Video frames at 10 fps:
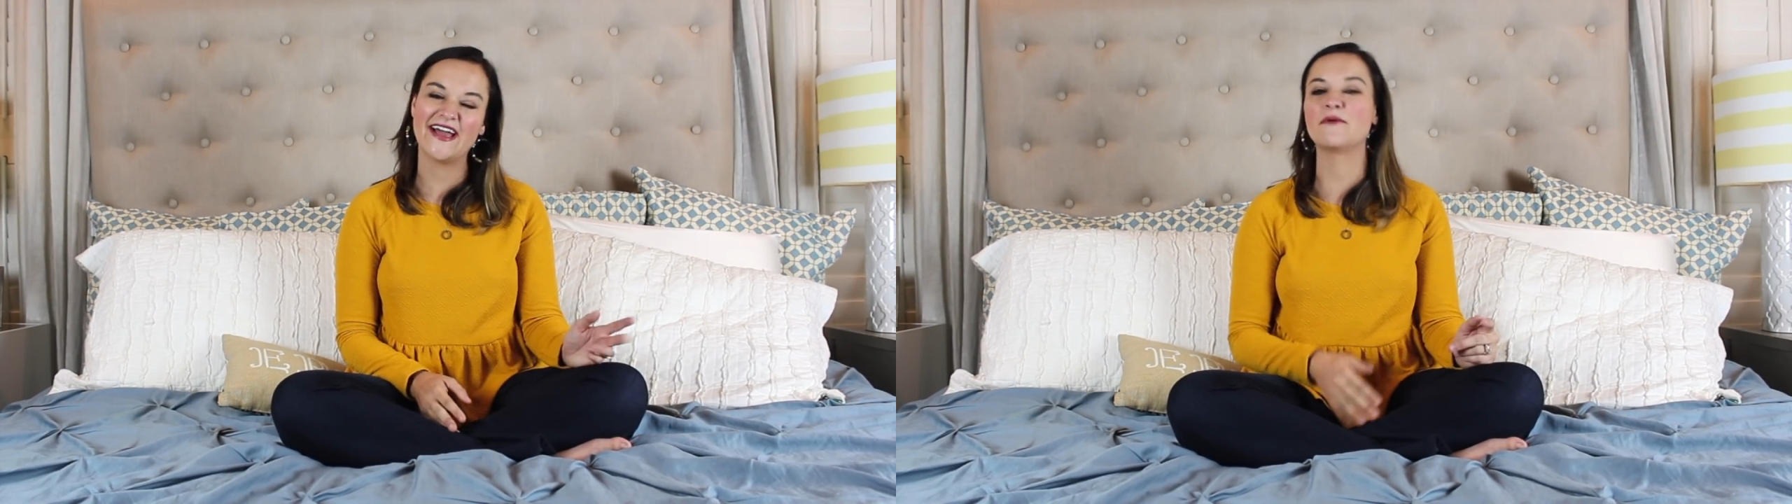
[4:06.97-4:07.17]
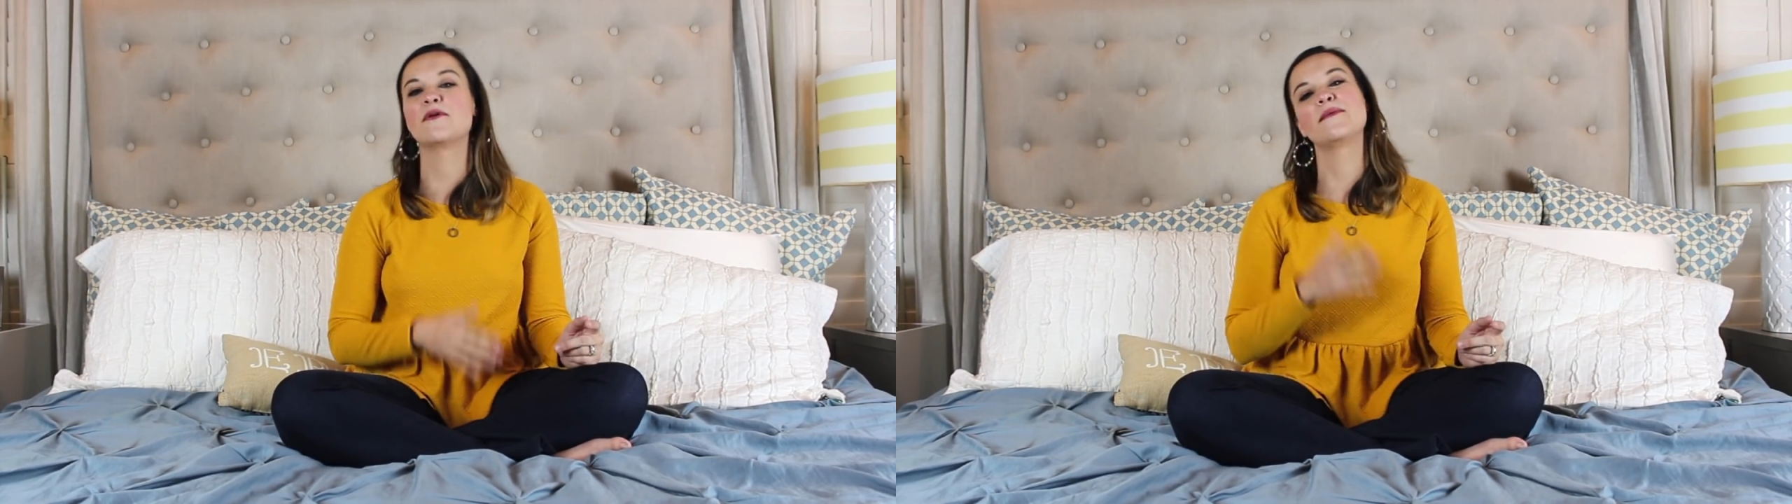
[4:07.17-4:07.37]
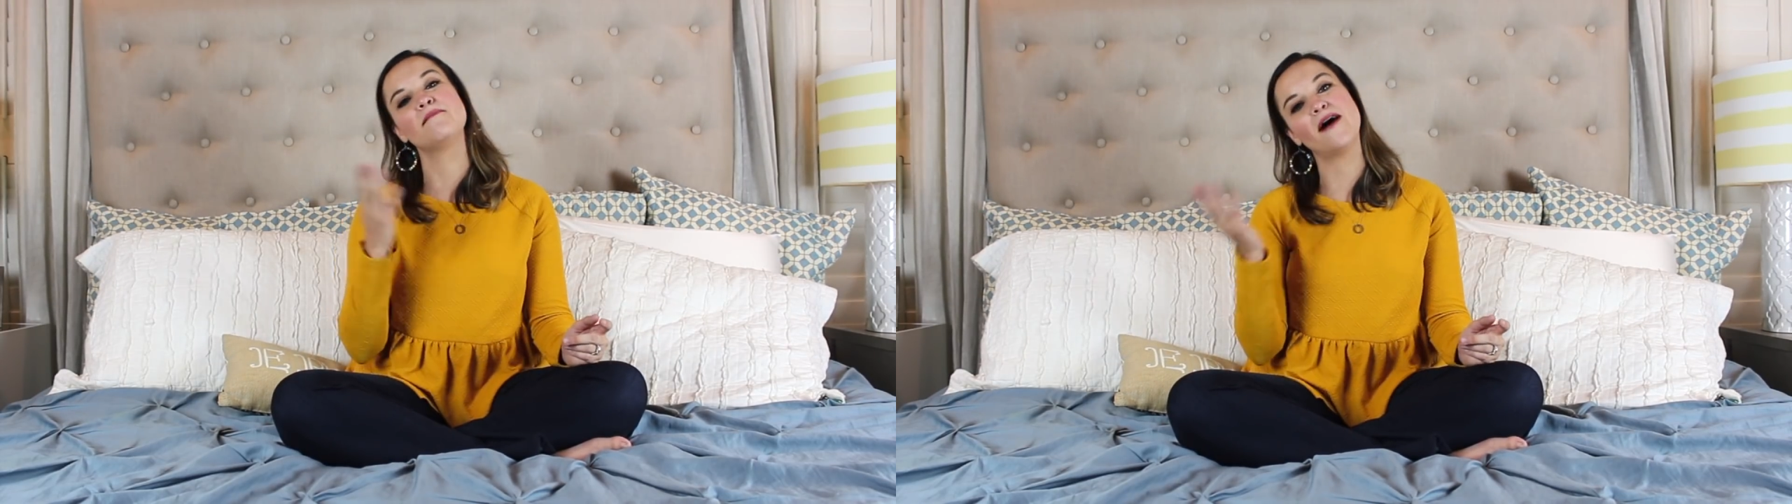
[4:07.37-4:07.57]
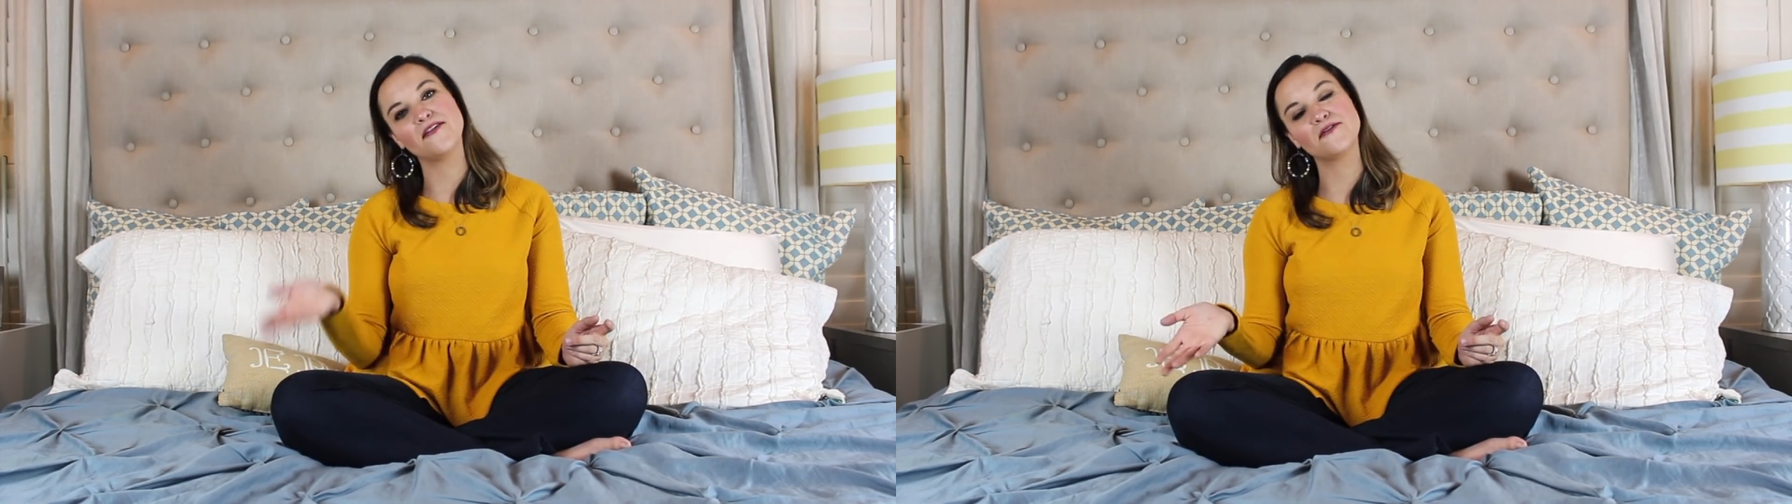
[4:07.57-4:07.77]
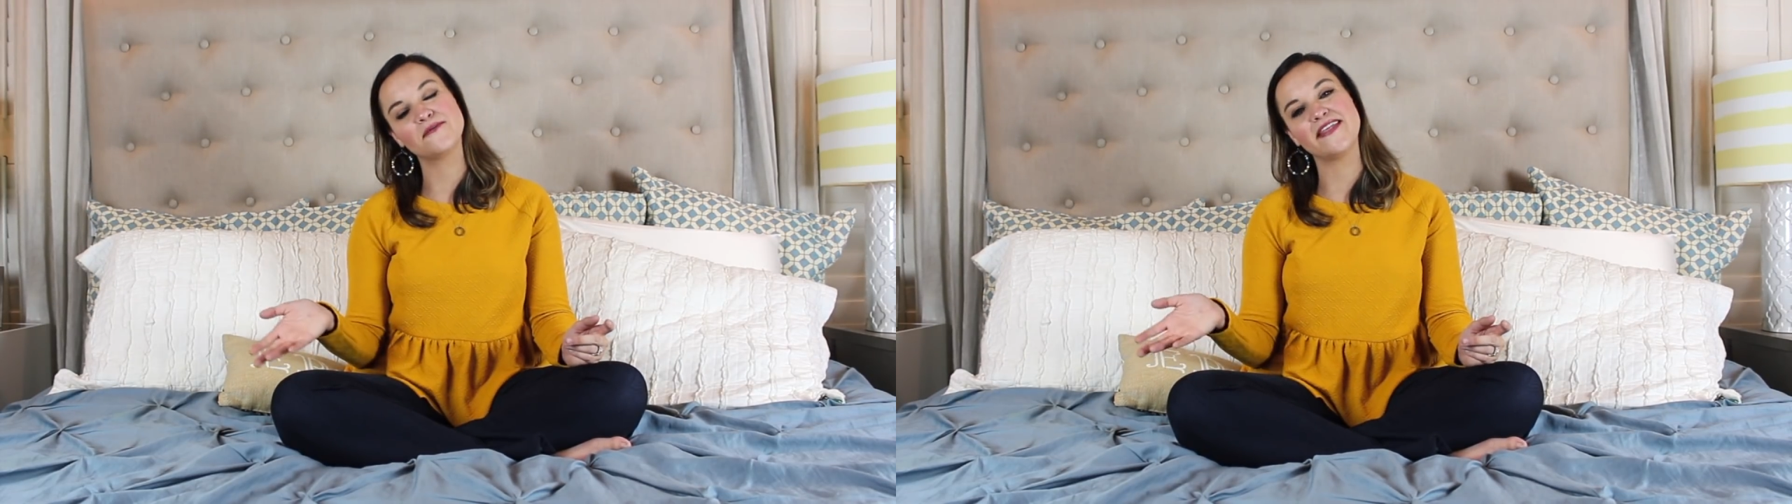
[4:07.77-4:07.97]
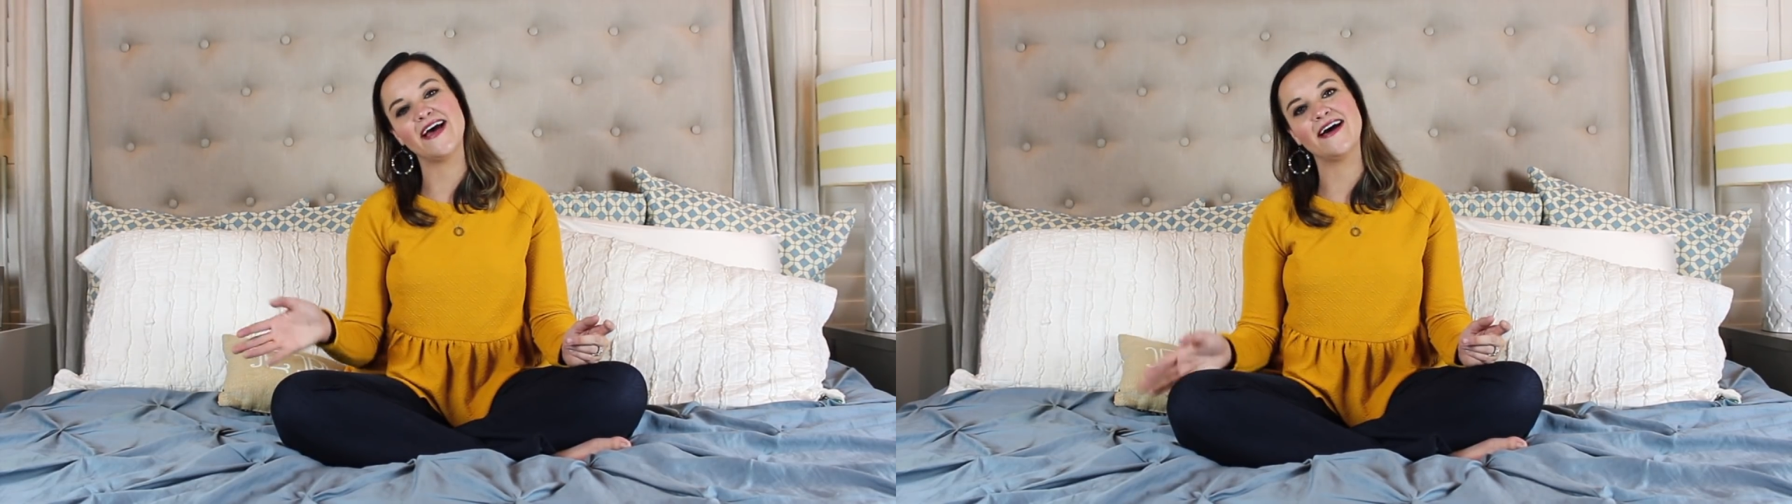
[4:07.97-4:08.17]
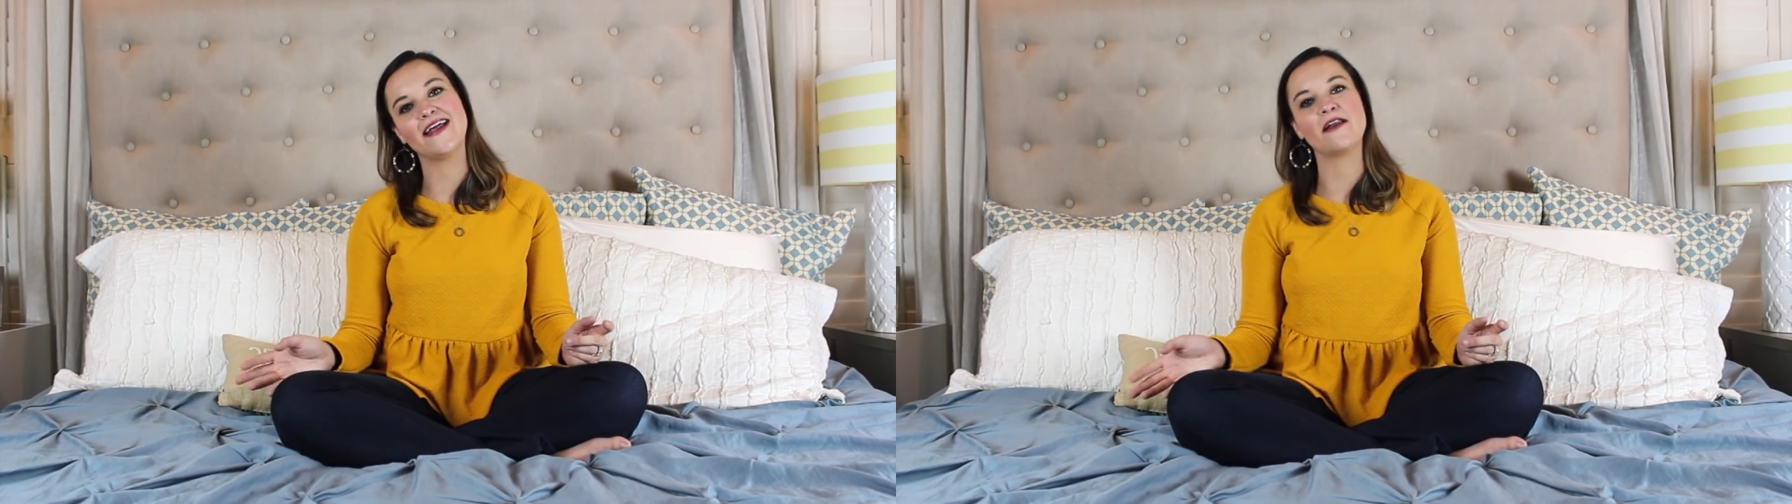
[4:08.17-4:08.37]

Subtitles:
I don't want to be bothered with that.